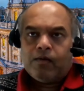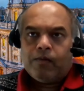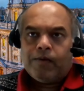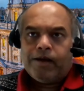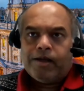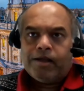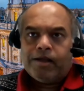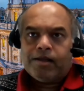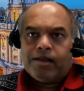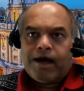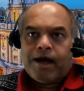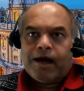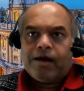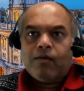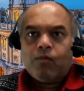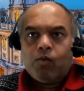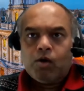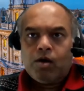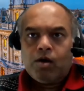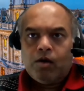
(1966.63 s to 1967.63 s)
whether that
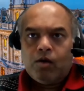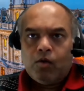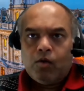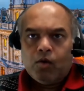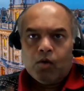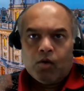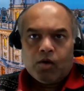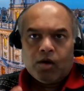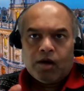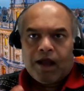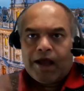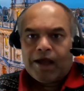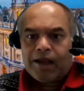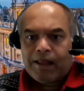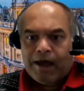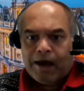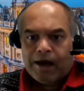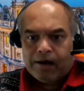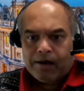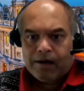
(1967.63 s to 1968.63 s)
would look like
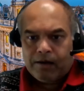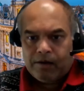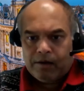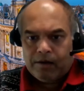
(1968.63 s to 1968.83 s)
that,